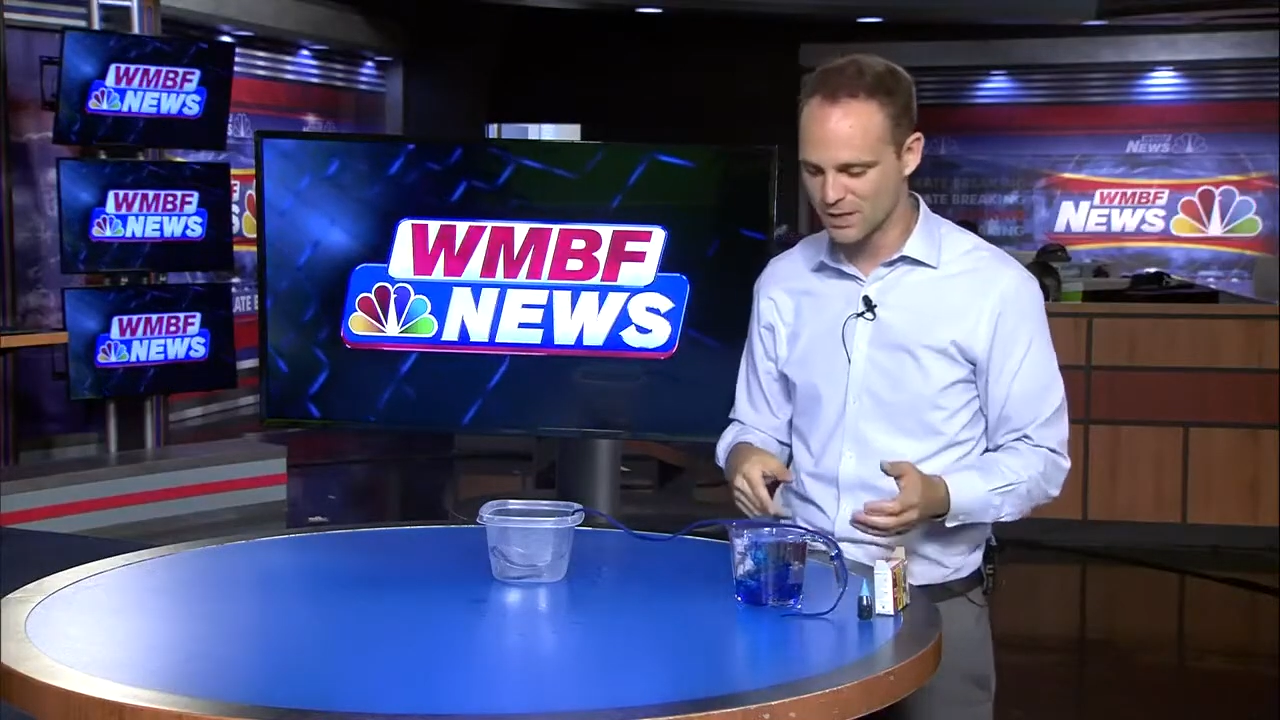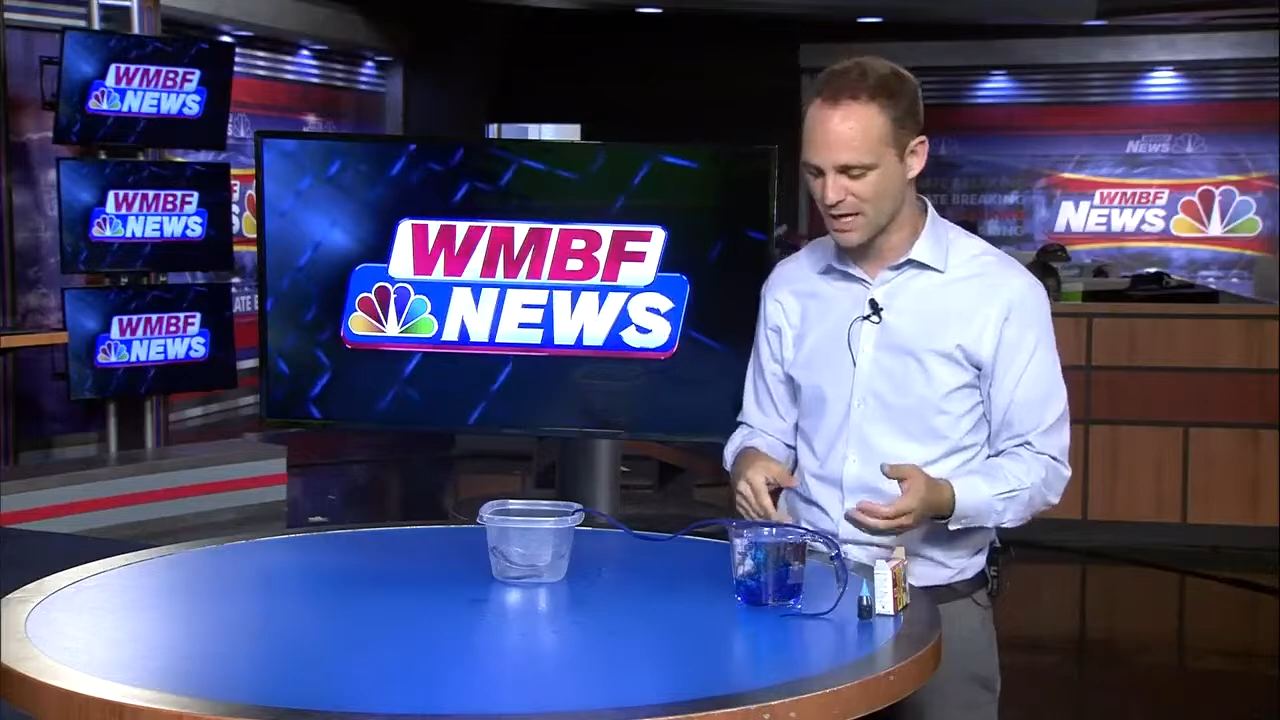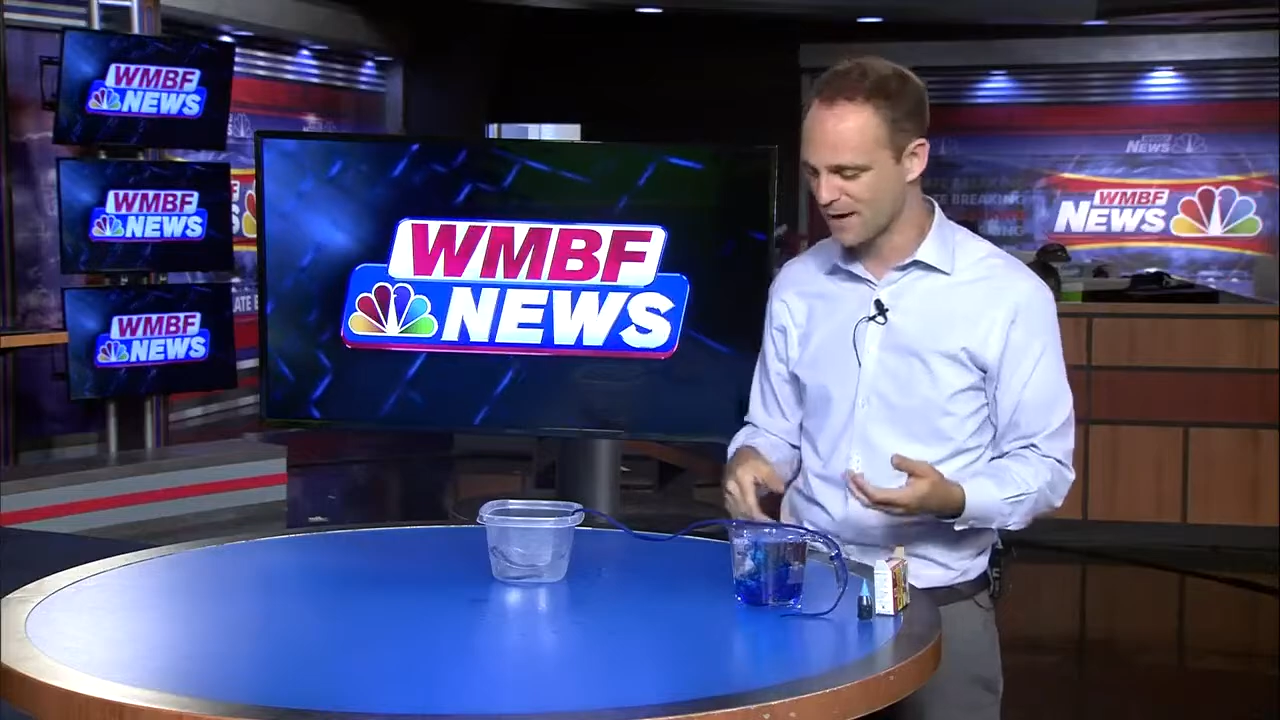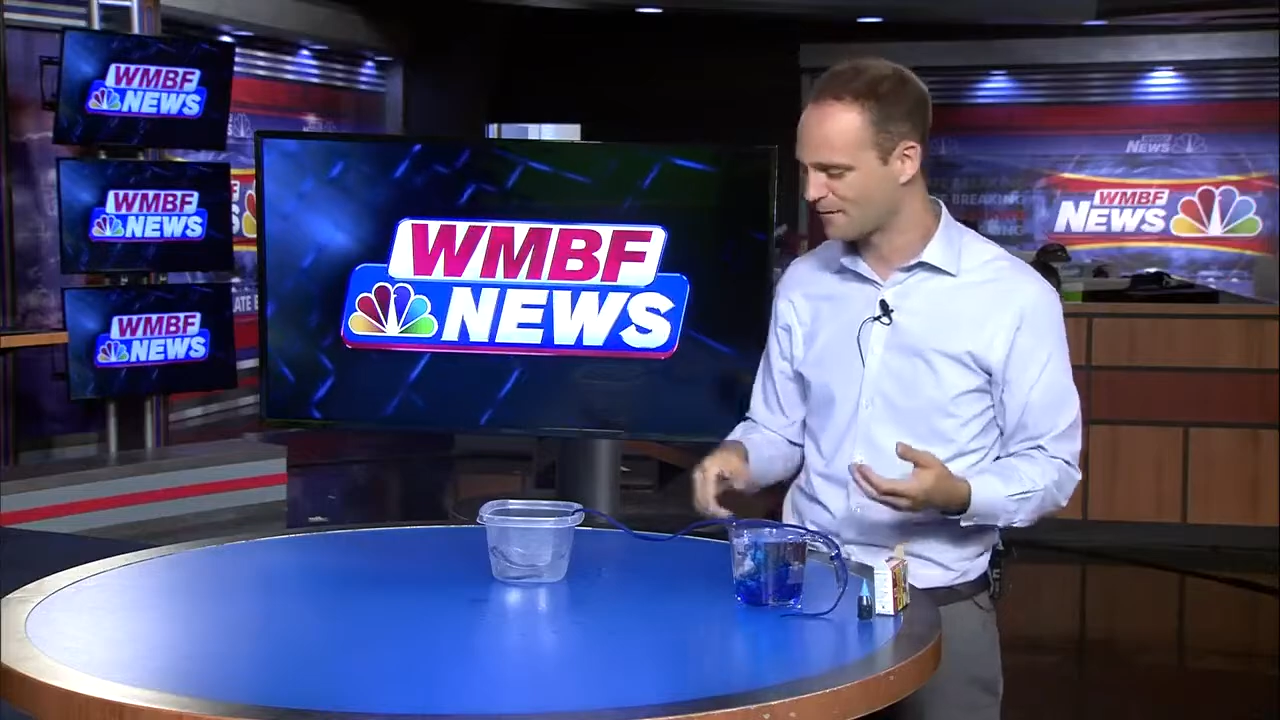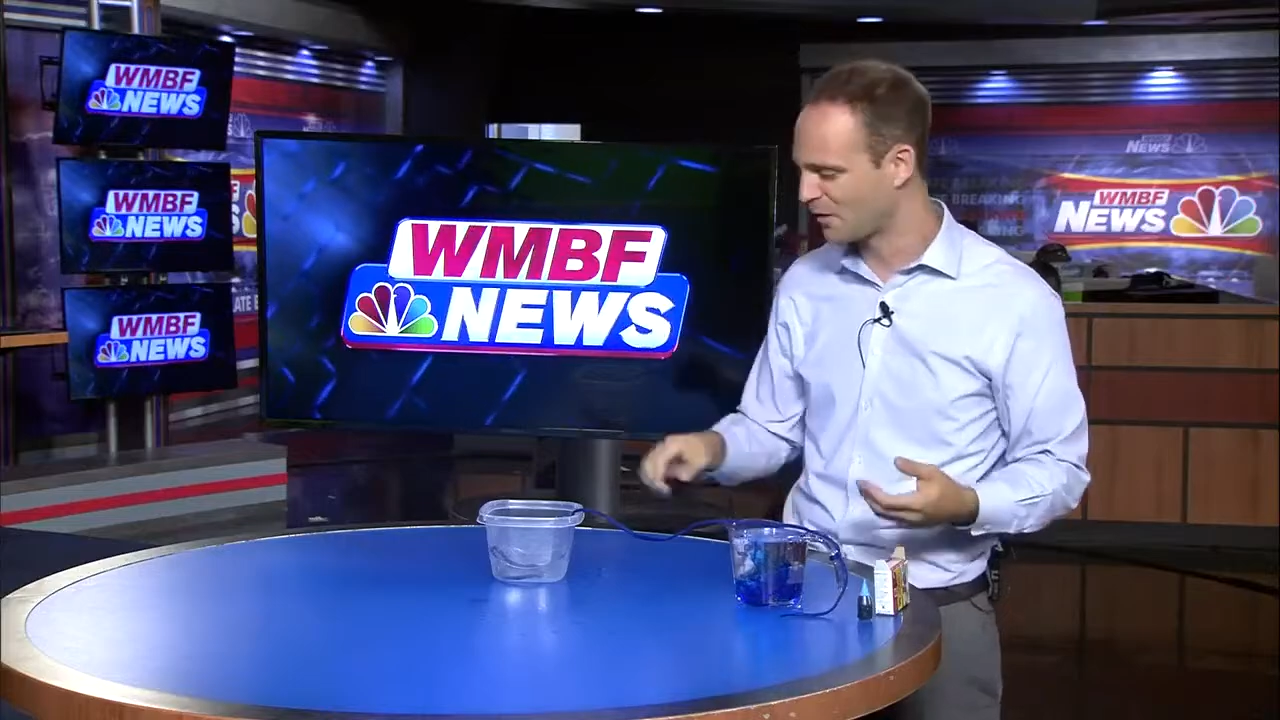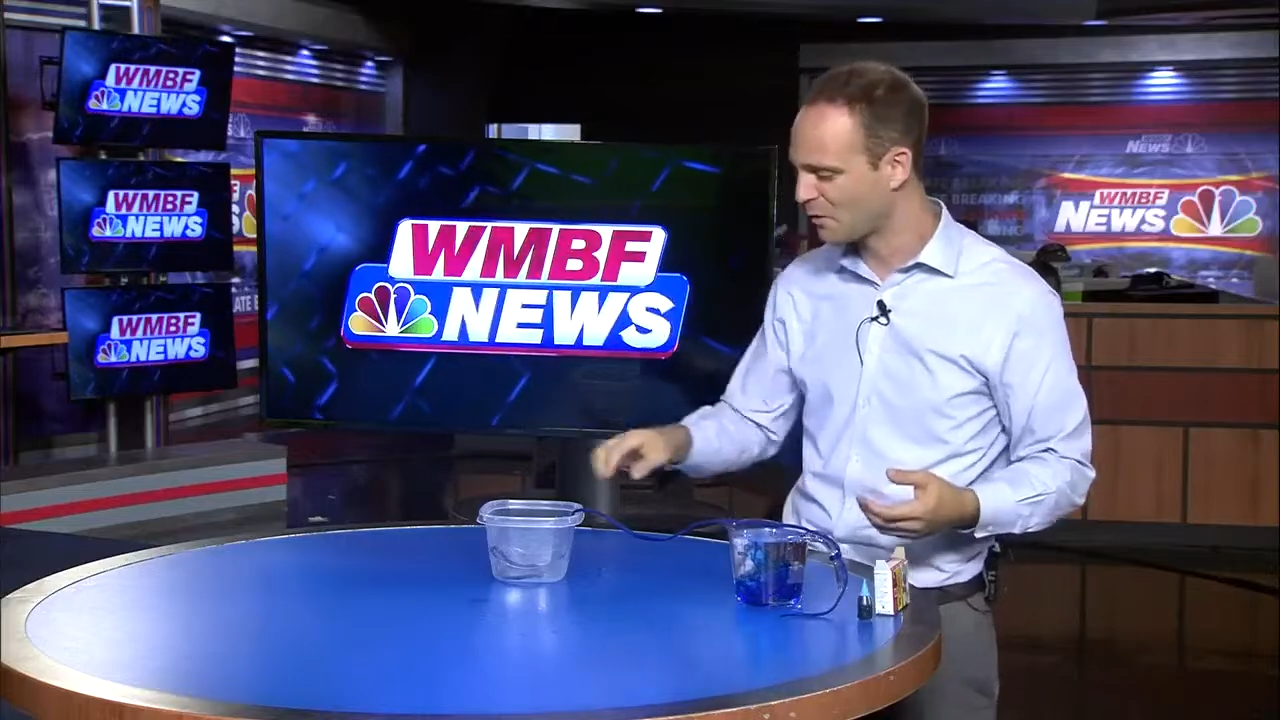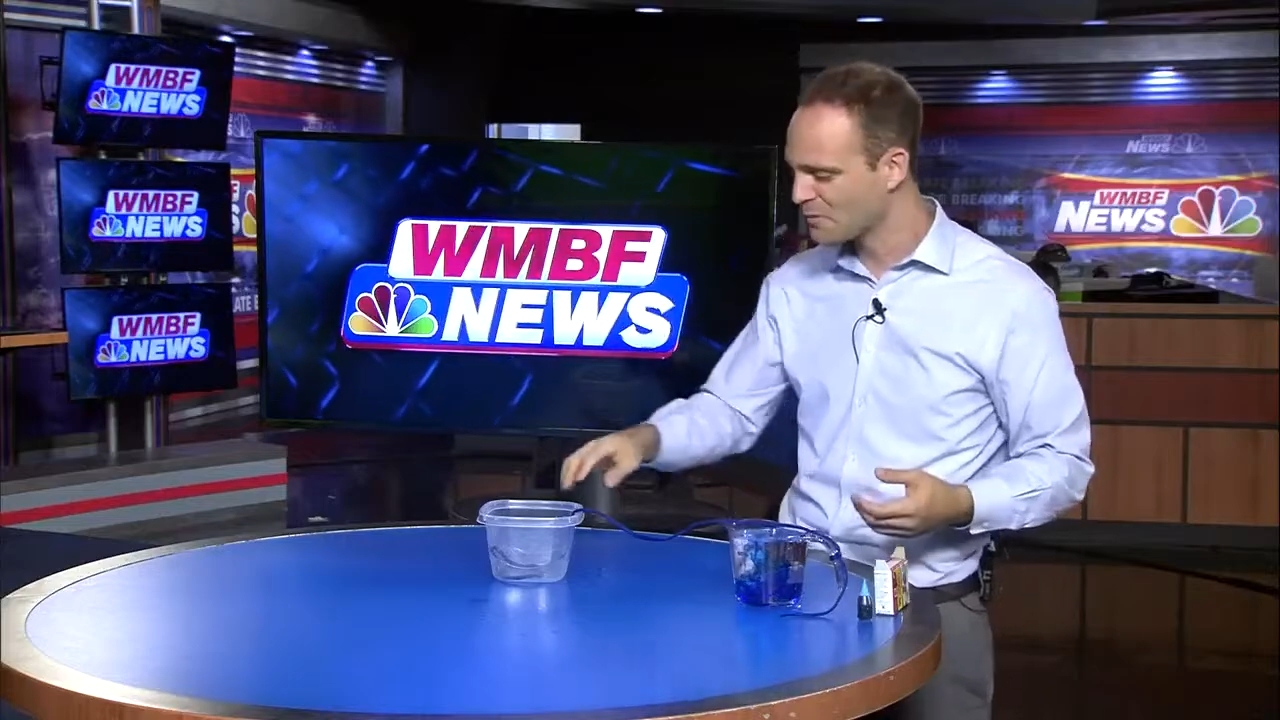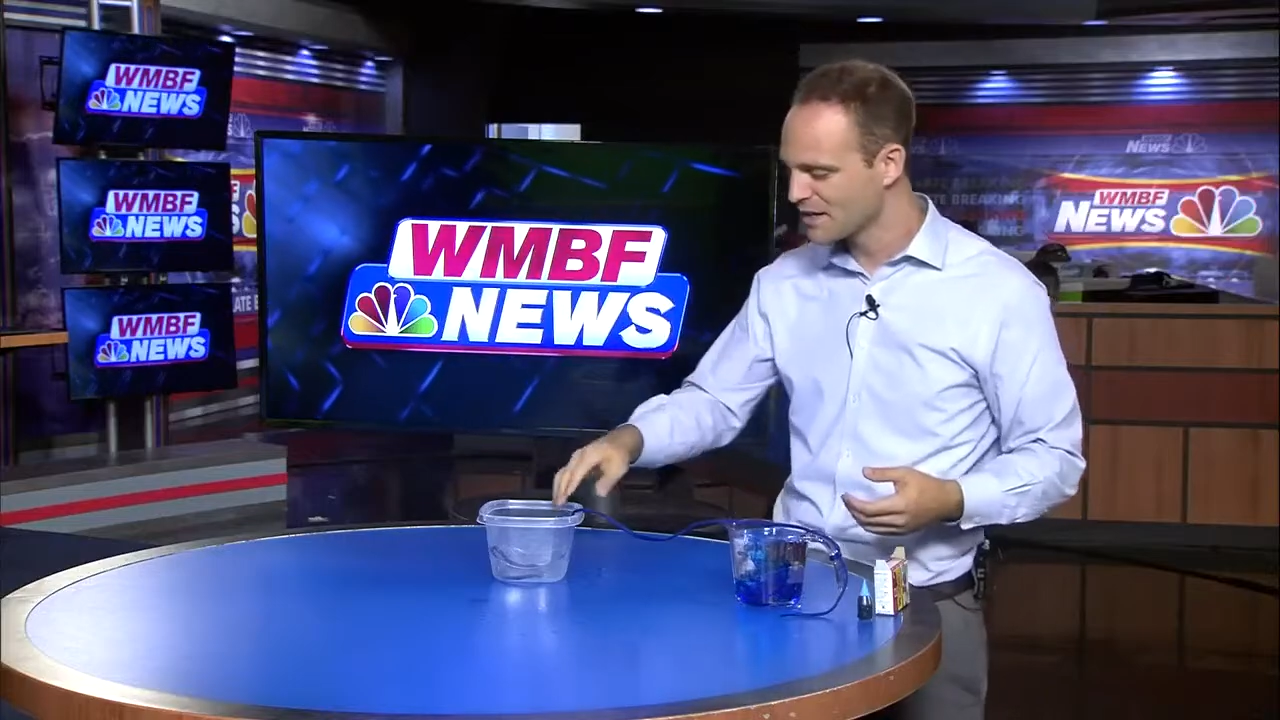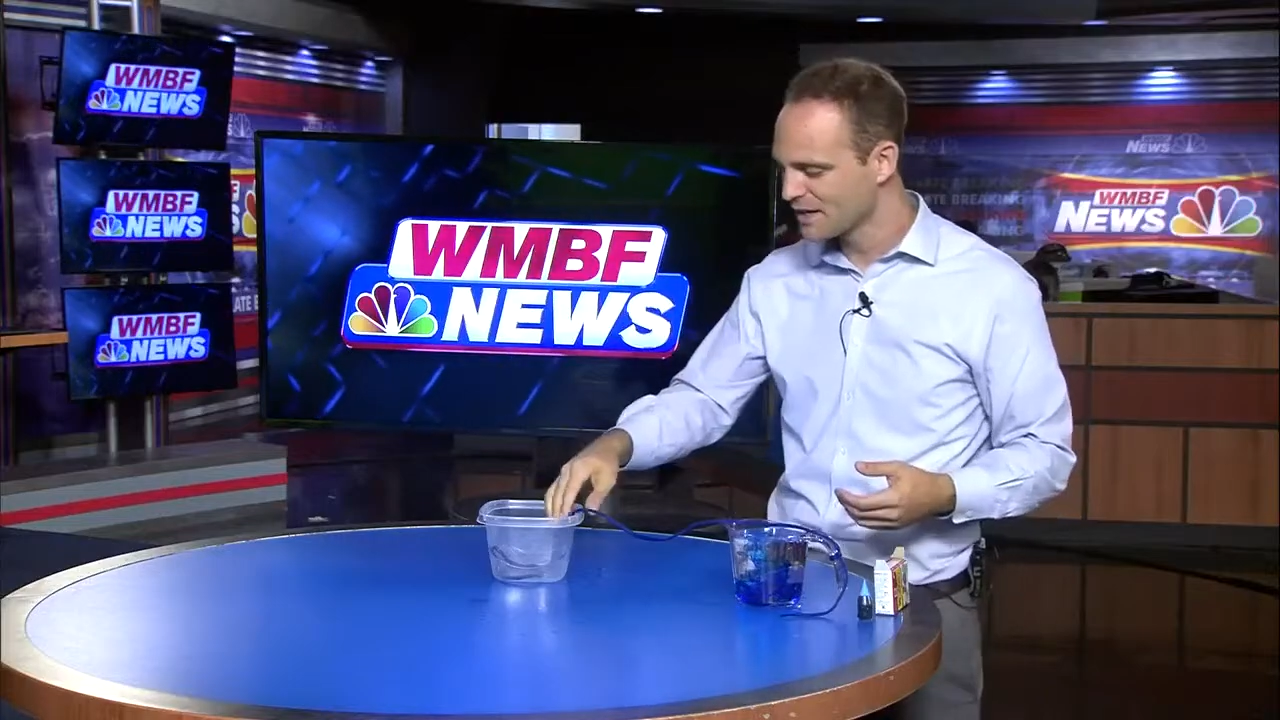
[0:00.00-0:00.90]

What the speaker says: careful.